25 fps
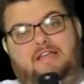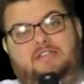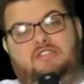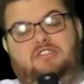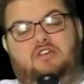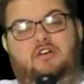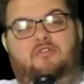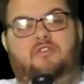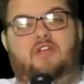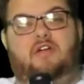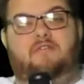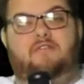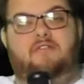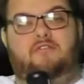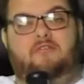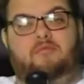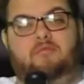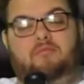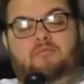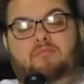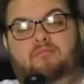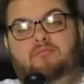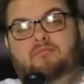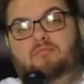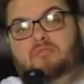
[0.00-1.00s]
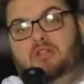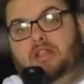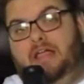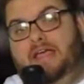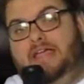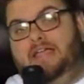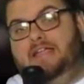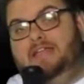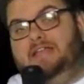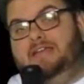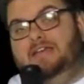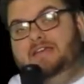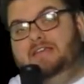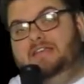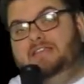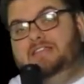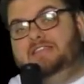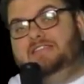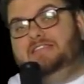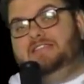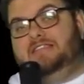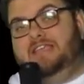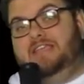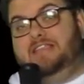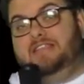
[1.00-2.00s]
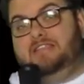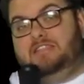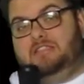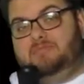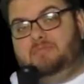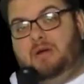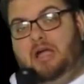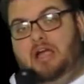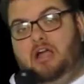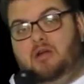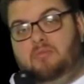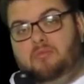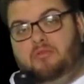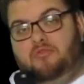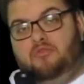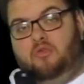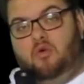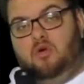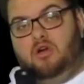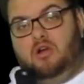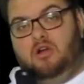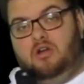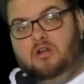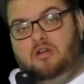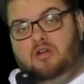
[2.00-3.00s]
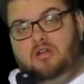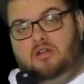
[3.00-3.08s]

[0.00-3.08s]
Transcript: So if you ever played Slay the Spire before,